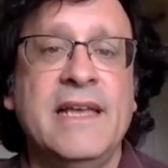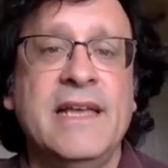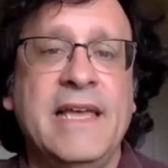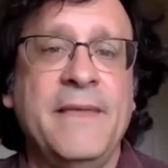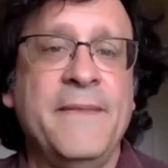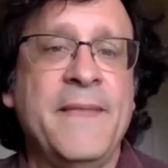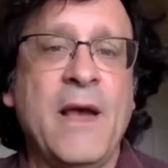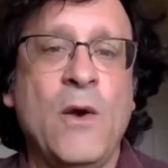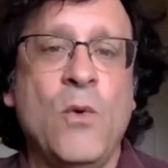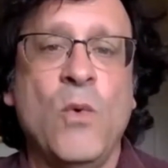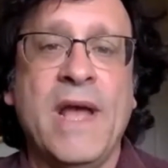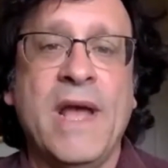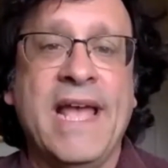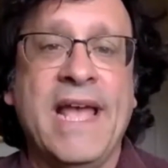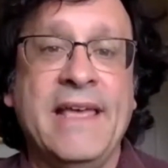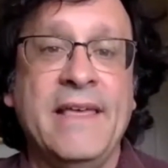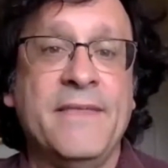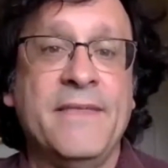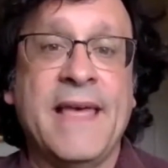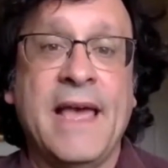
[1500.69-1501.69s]
in that
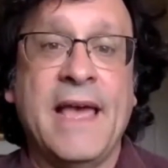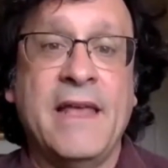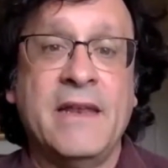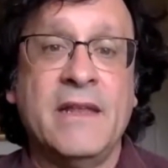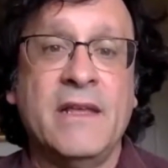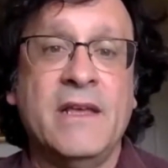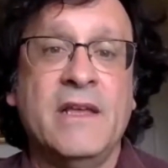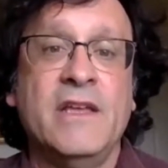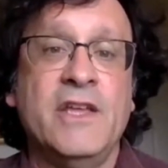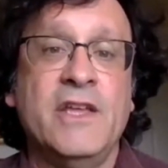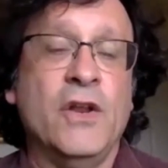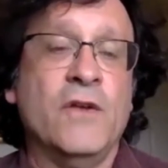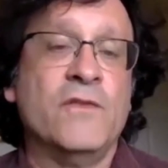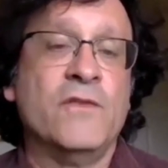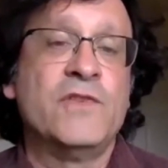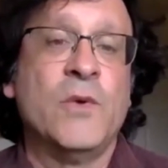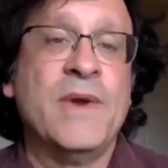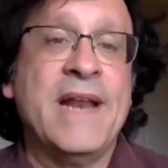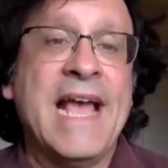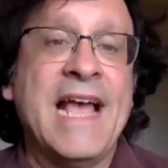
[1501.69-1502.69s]
way that, if
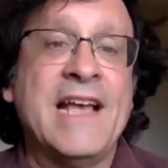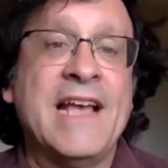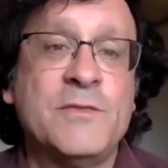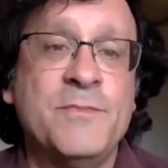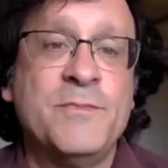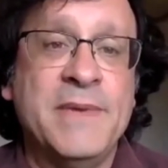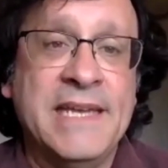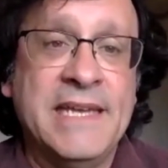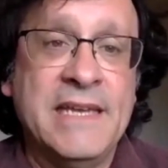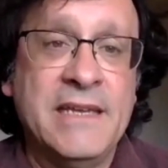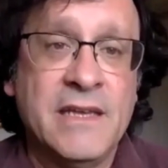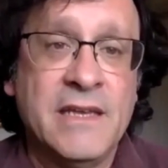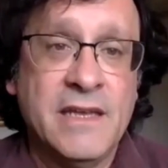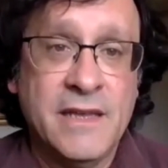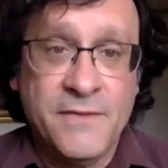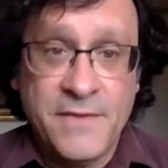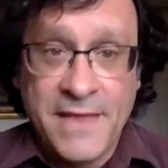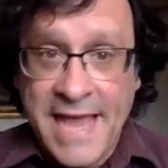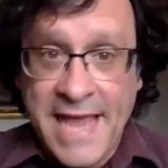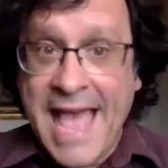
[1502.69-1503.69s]
someone asked me, if they